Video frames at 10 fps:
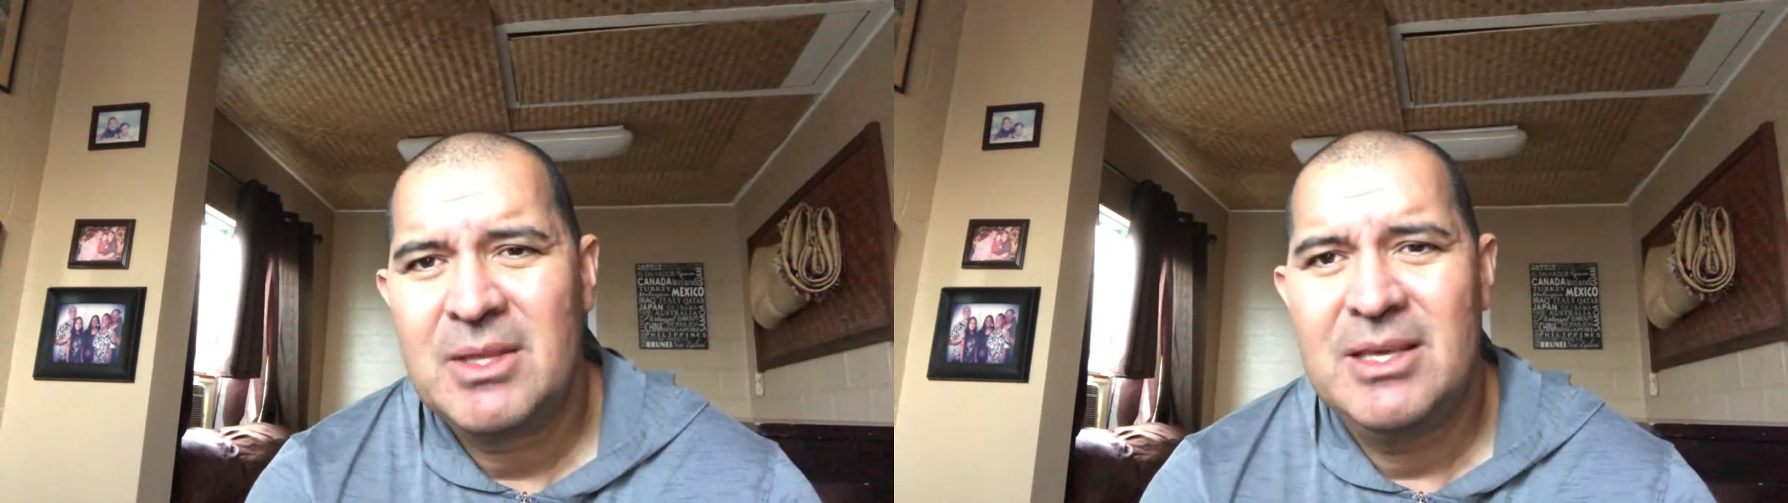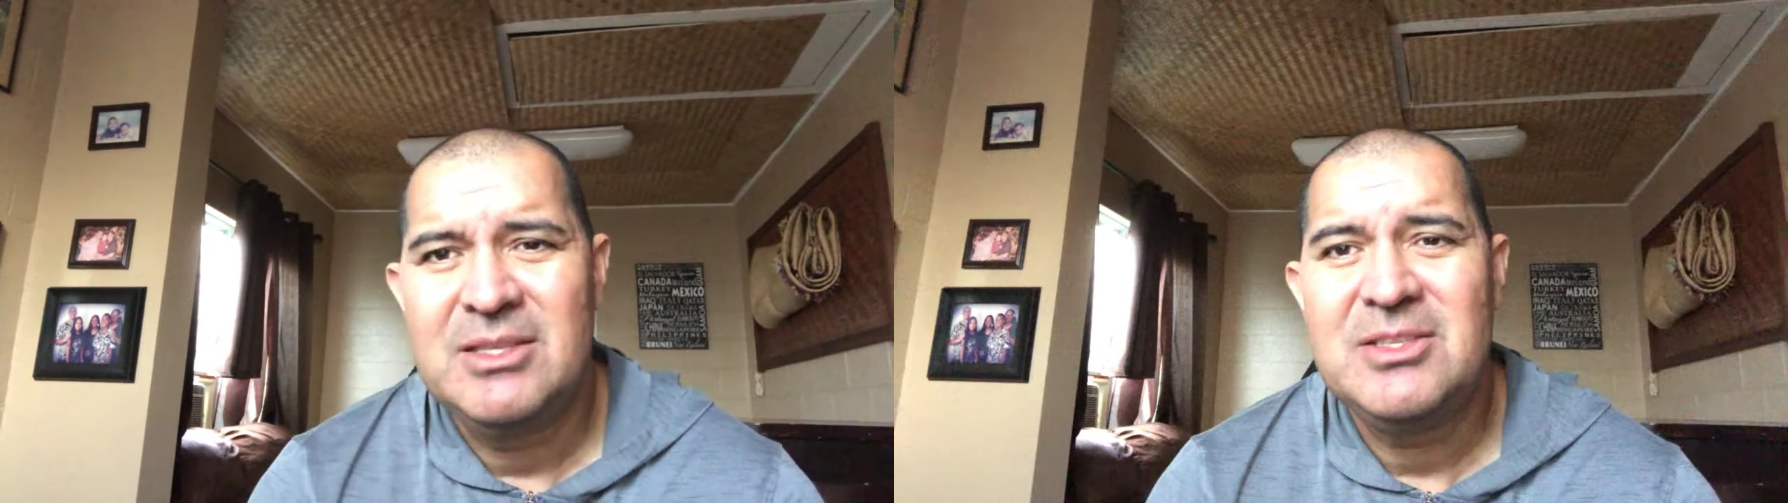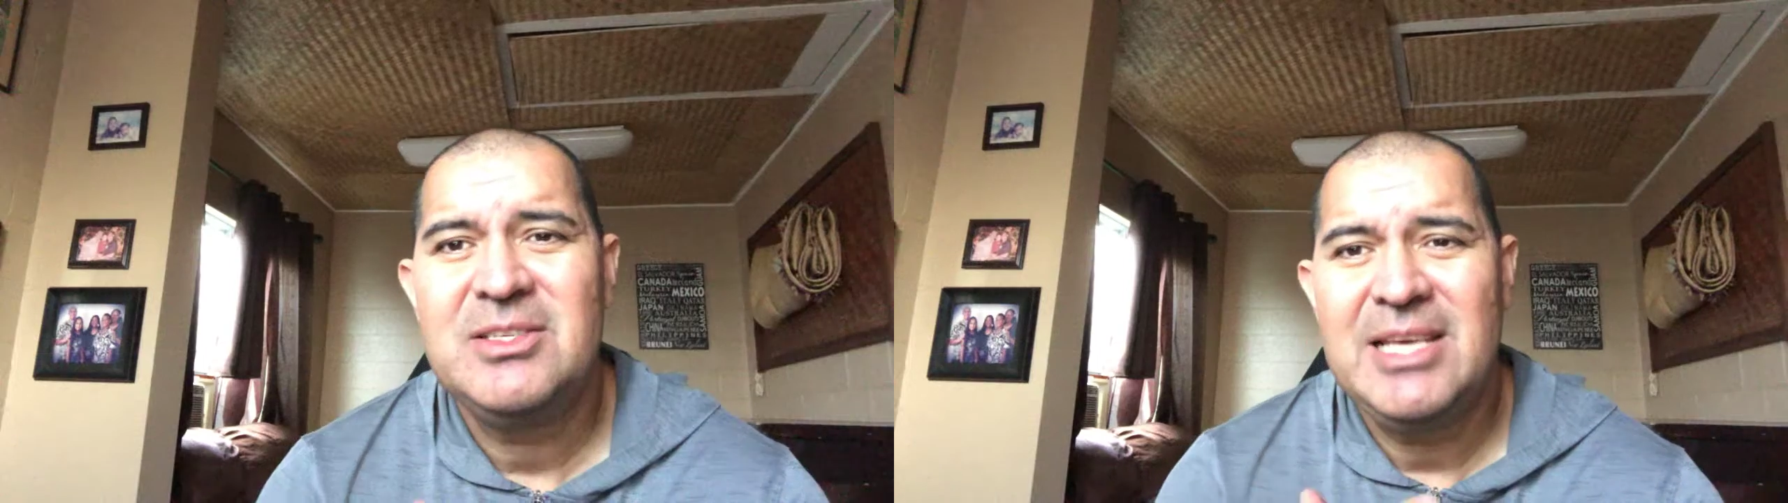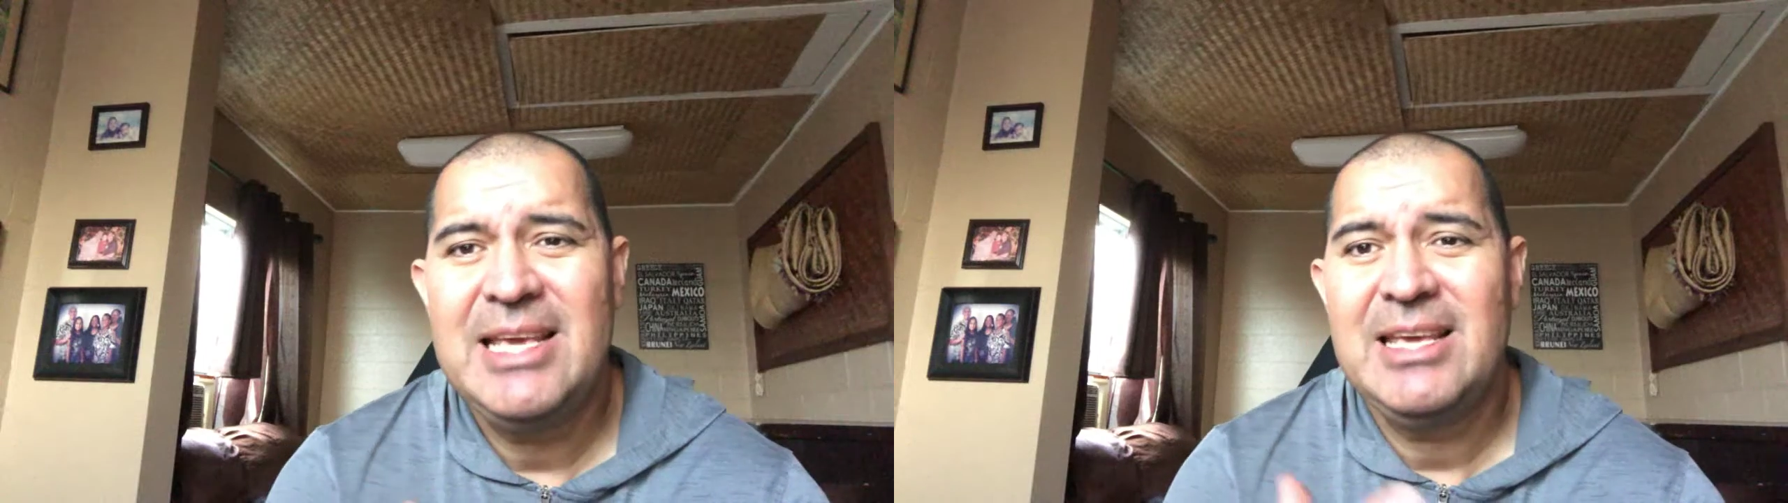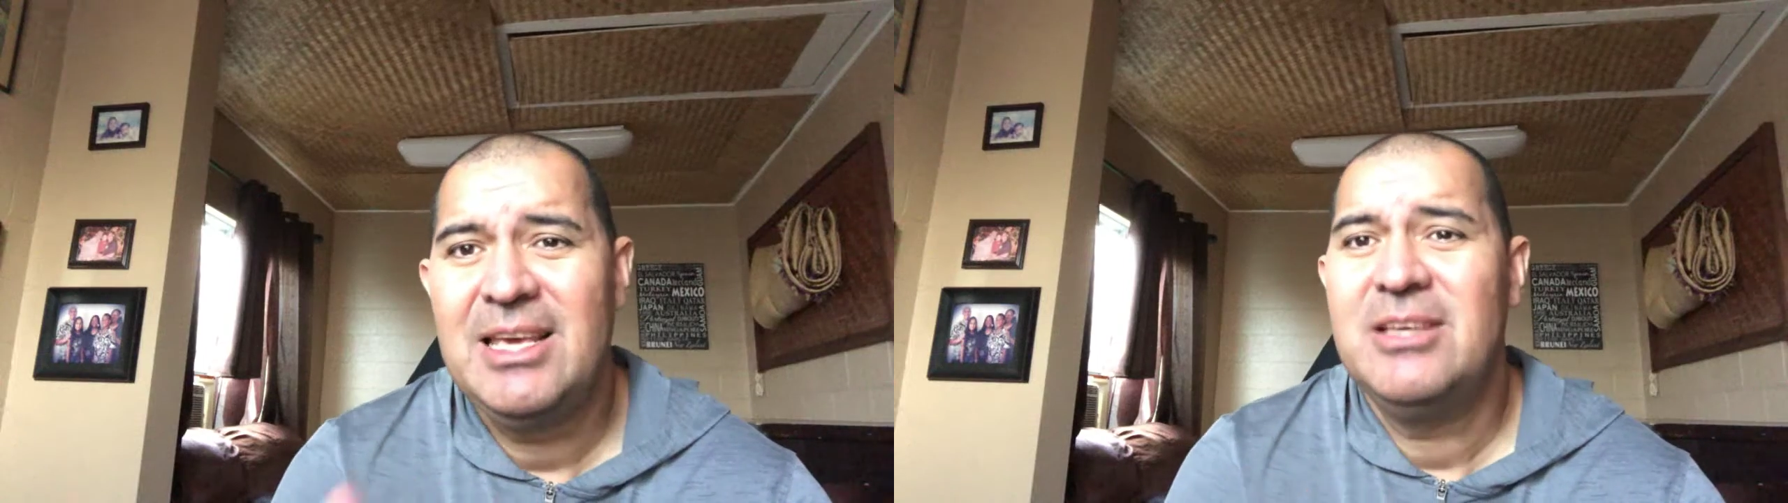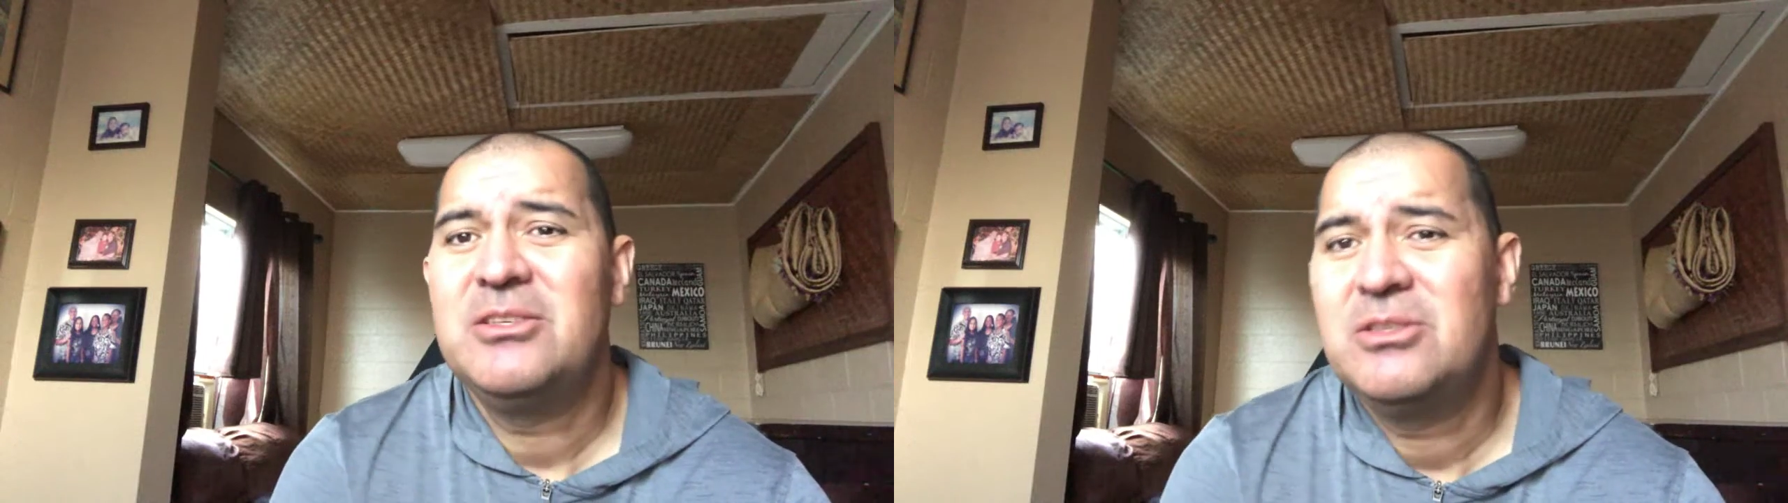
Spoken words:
in seeing his